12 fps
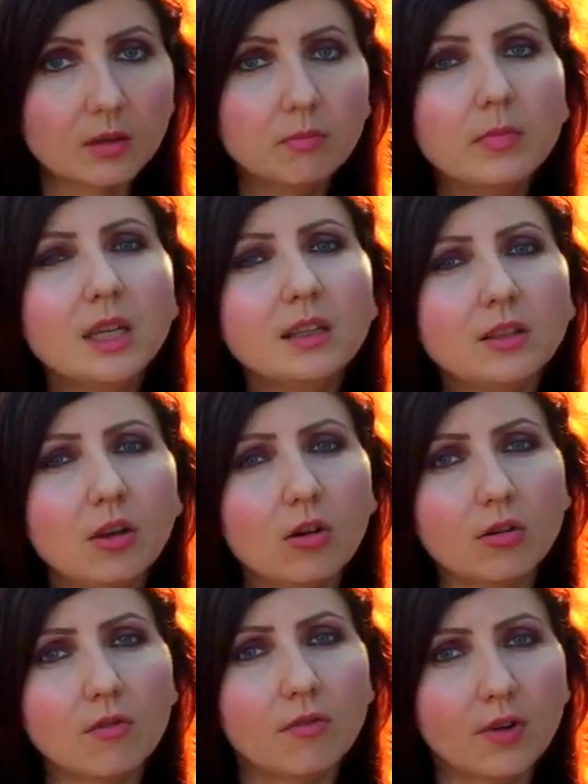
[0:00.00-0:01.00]
meet
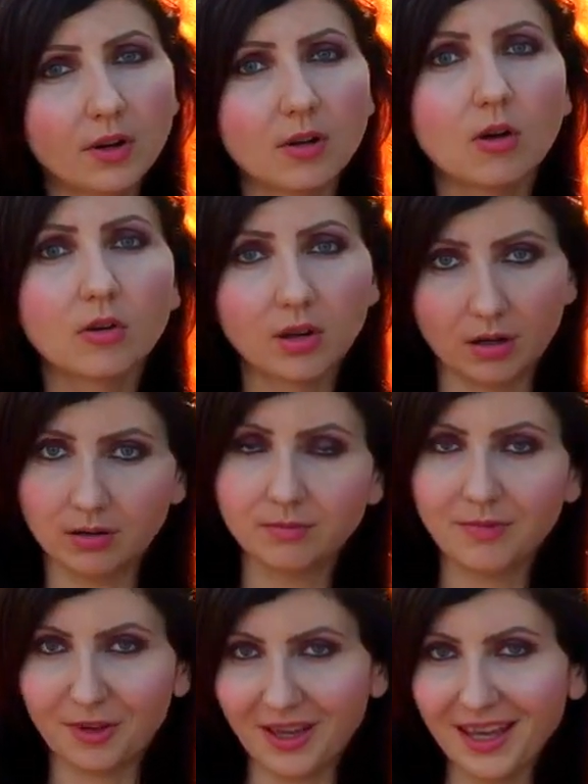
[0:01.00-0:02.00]
your Virgo girl,
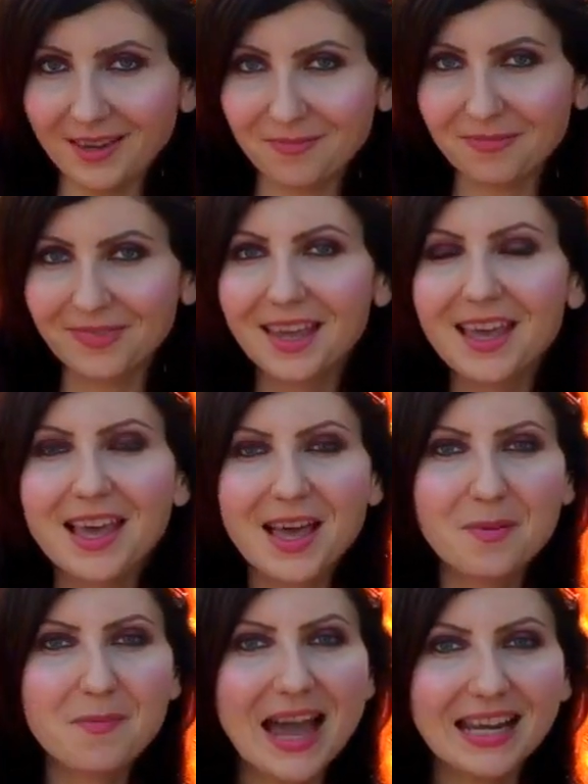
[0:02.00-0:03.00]
okay?
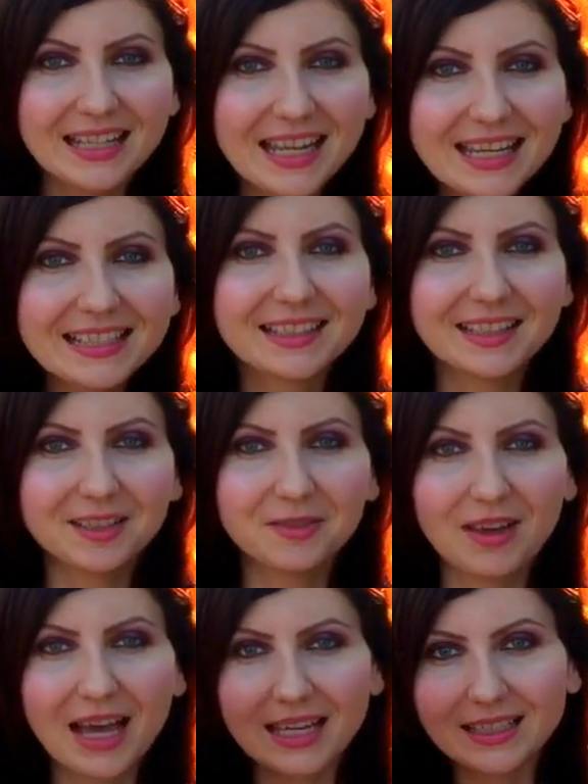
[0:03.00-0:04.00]
My next
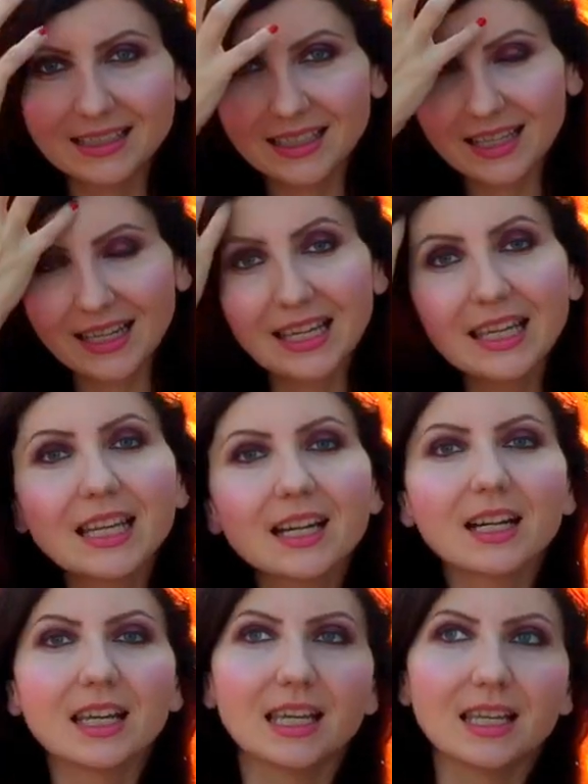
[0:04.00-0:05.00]
advice
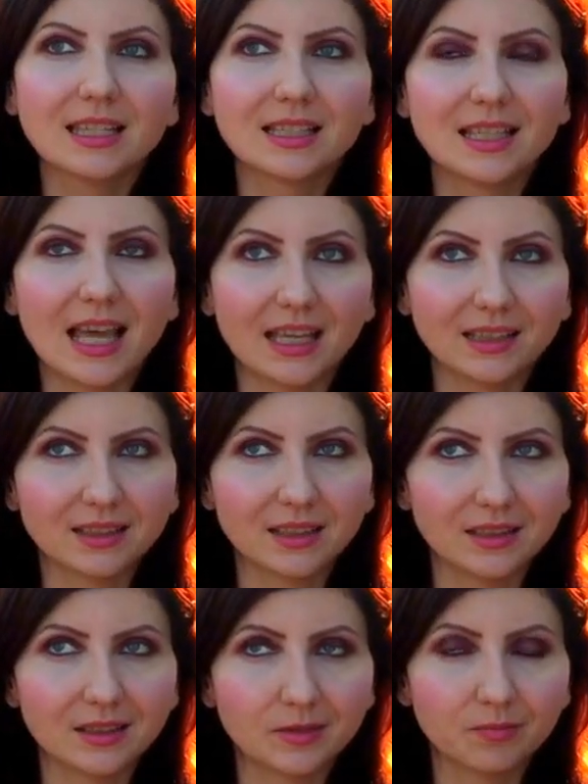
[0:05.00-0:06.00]
here is that
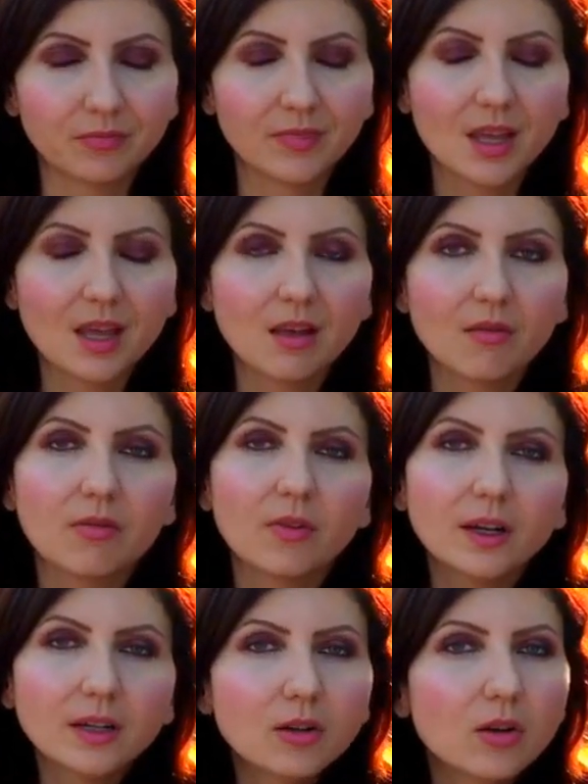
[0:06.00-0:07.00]

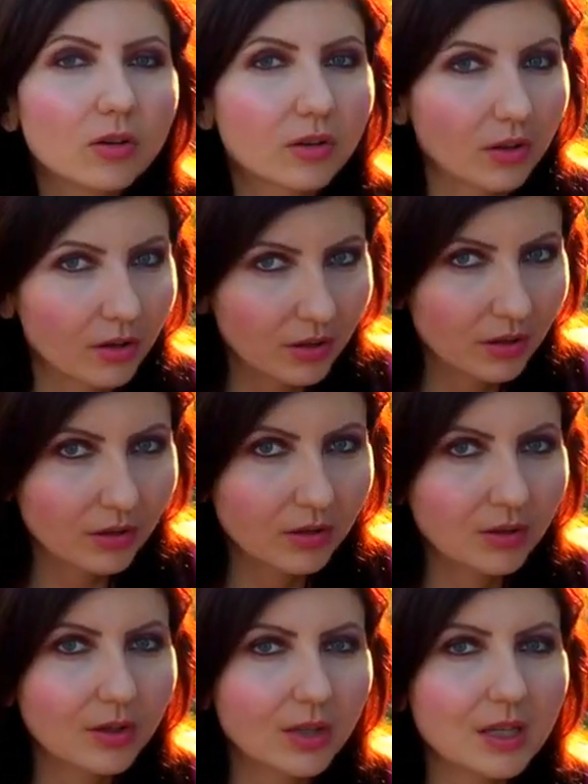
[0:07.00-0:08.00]
Virgo
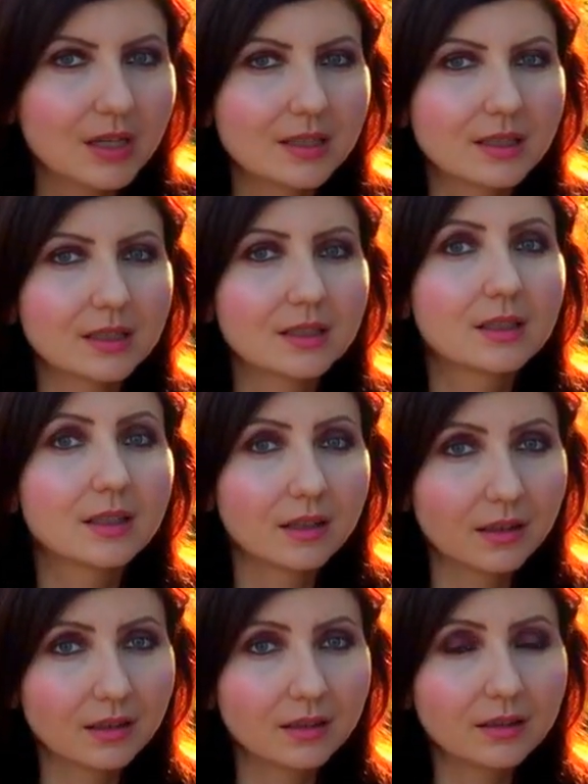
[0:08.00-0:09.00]
girl is a
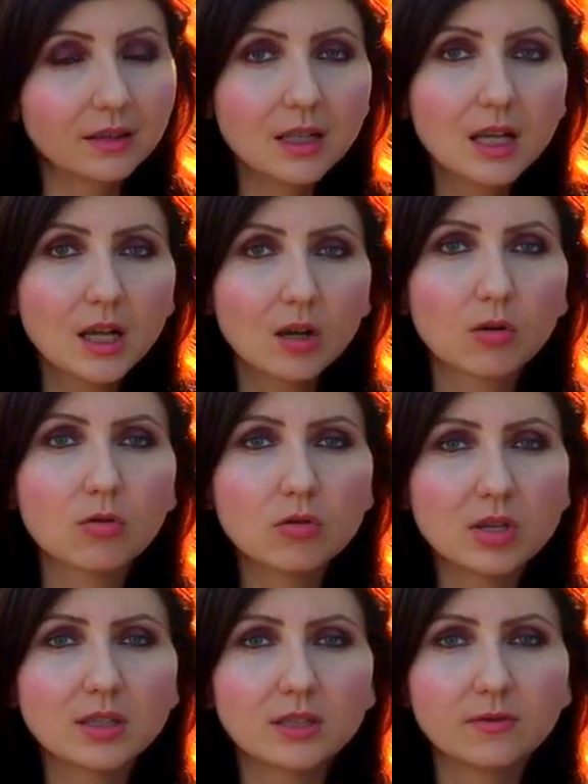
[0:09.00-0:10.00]
girl
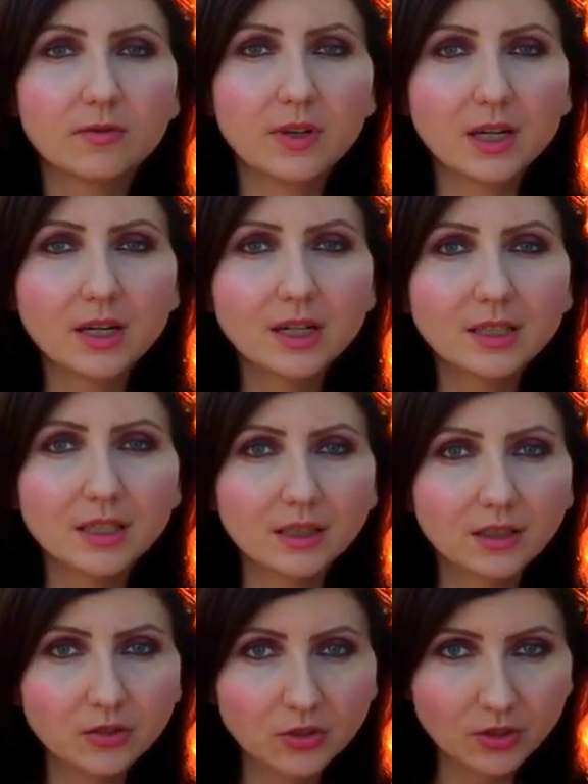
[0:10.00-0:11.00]
who is very
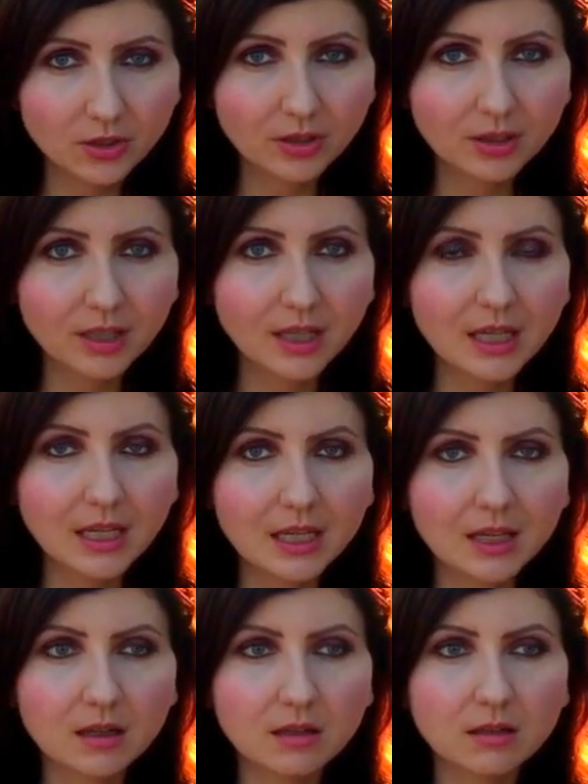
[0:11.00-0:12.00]

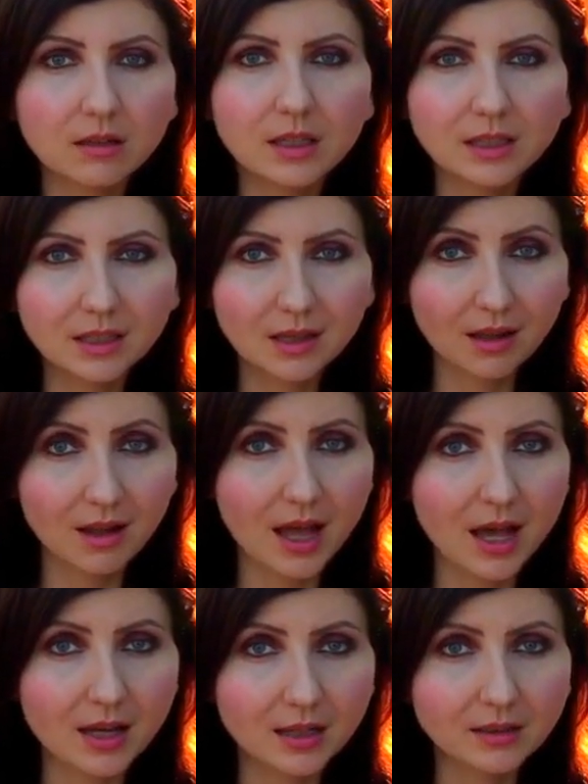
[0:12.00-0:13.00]
naturally
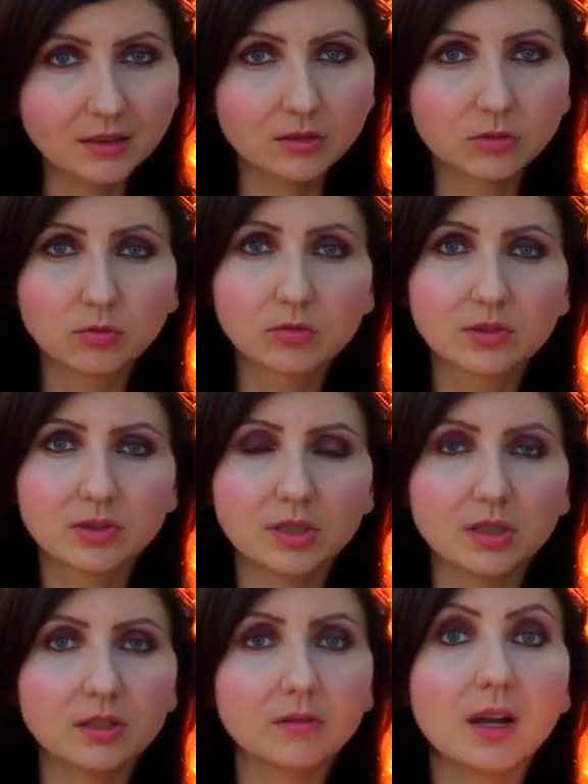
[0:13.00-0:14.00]
inclined to
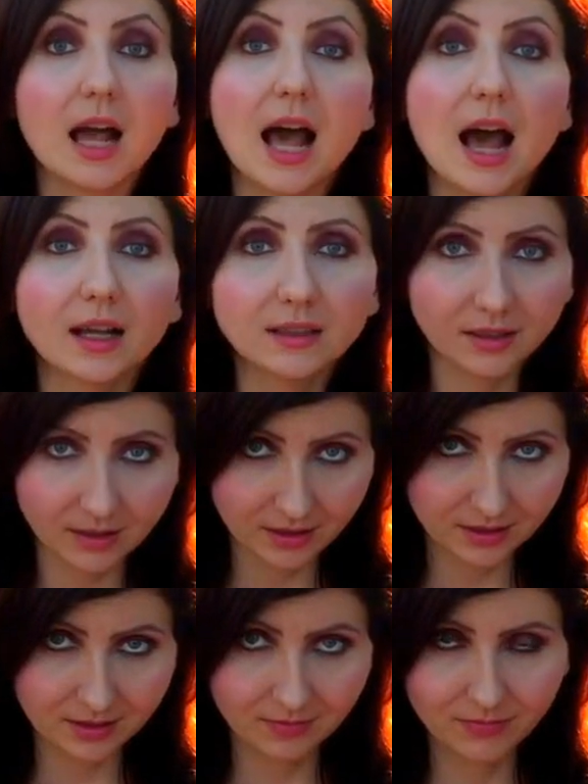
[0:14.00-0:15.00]
serve
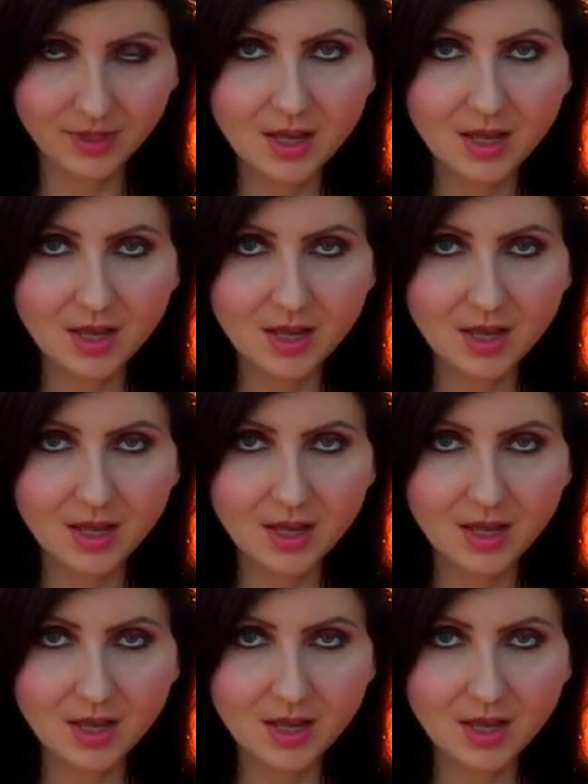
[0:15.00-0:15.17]
others.